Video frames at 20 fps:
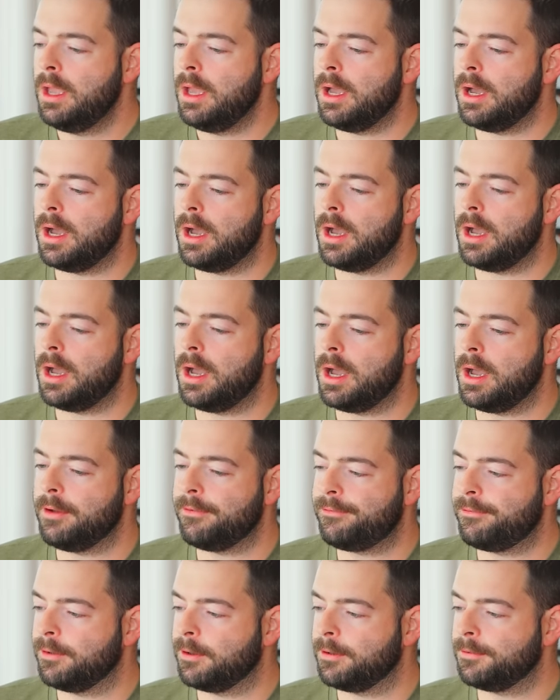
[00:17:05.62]
Uh,
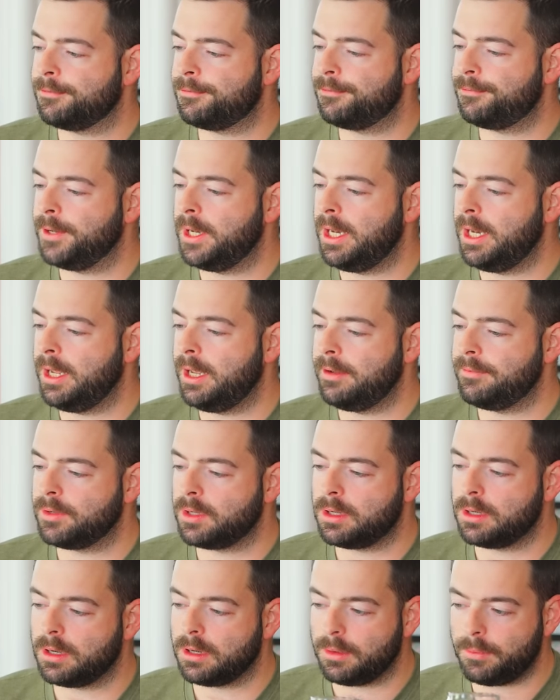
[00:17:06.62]
for
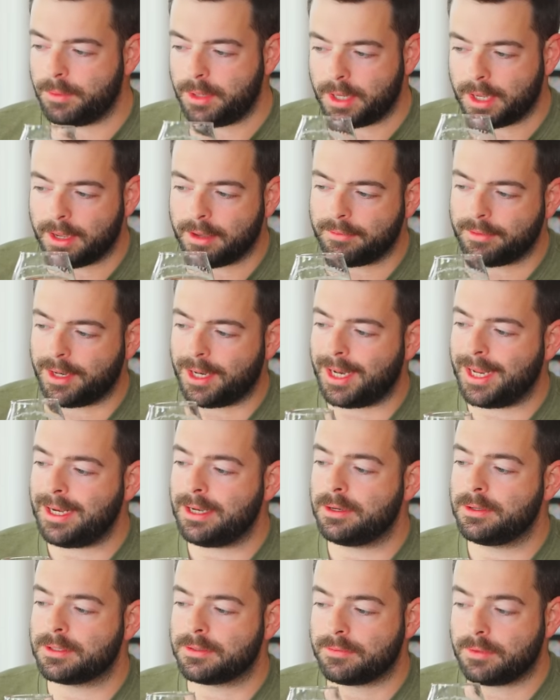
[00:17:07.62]
flavor, we have light
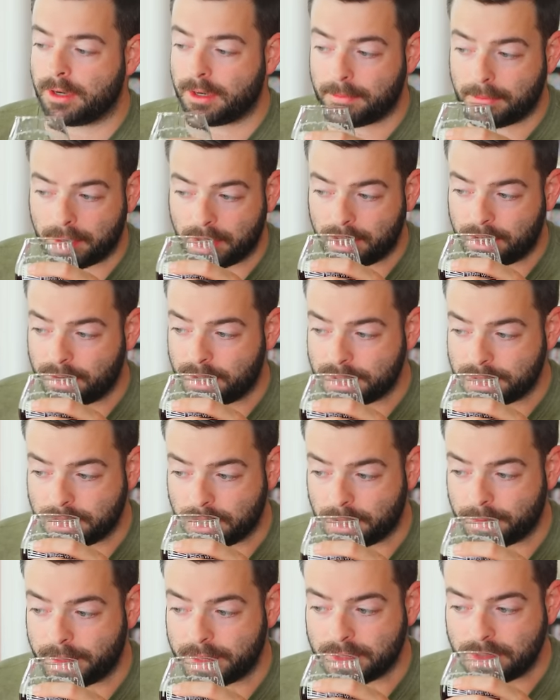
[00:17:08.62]
notes of dark bread crust,
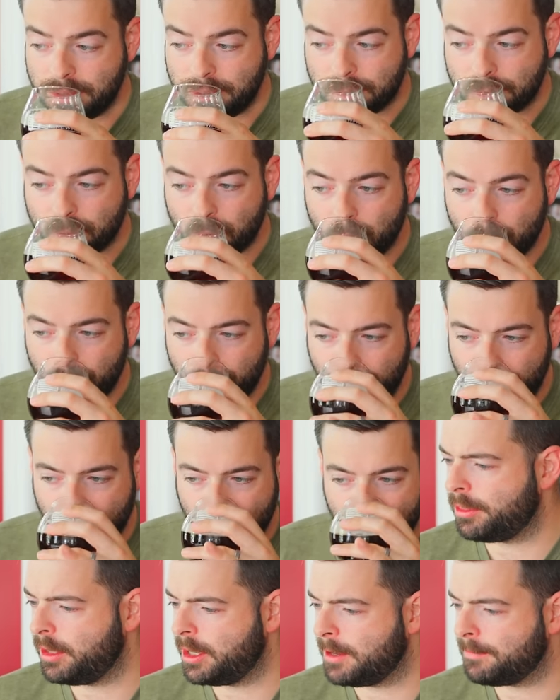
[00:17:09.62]
otherwise neutral.
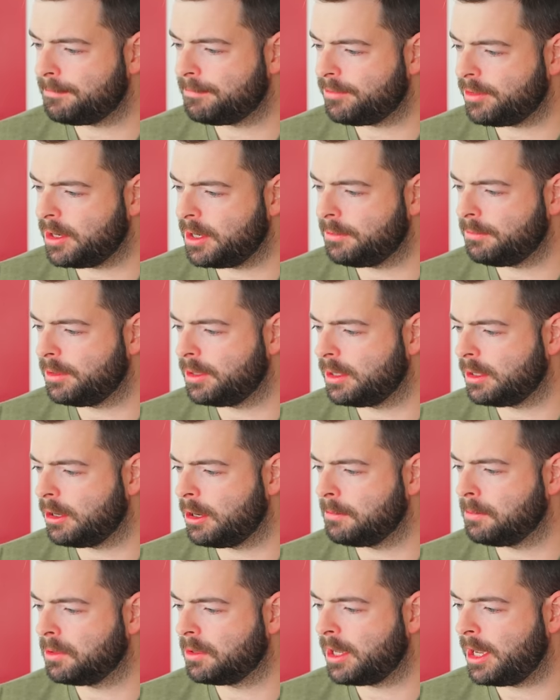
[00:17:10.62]
The up front with a
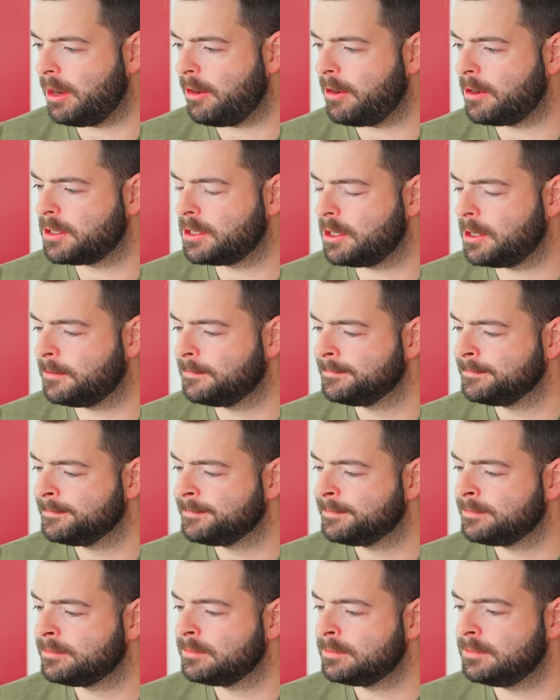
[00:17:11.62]
herbal character,
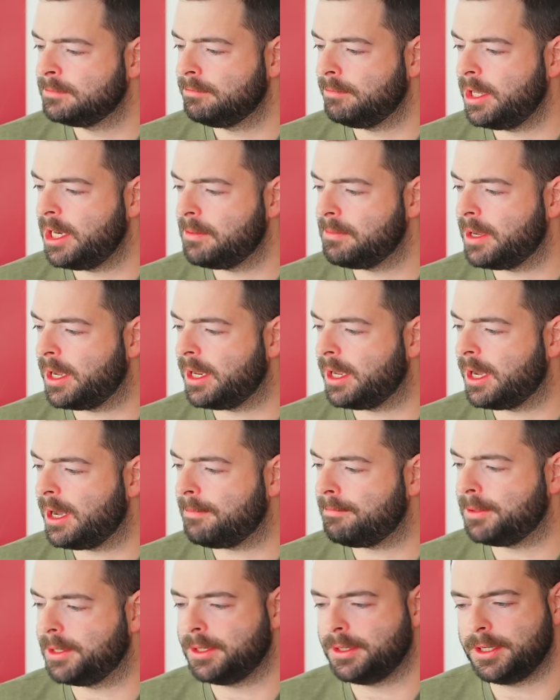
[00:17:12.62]
medium high
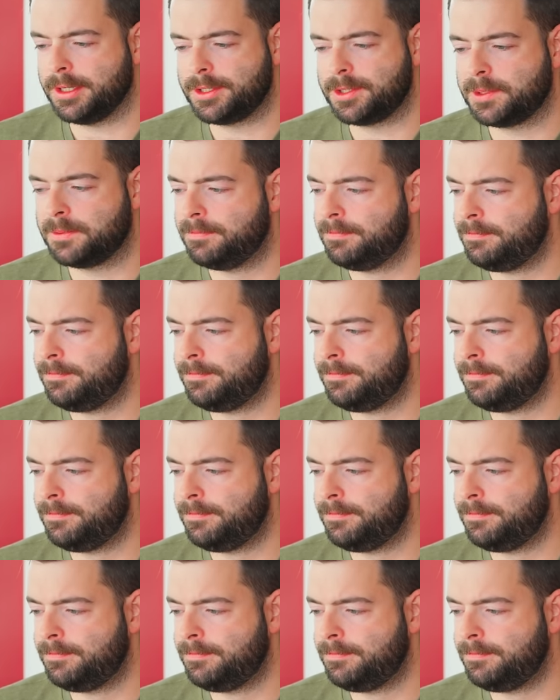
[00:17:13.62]
hop bitterness,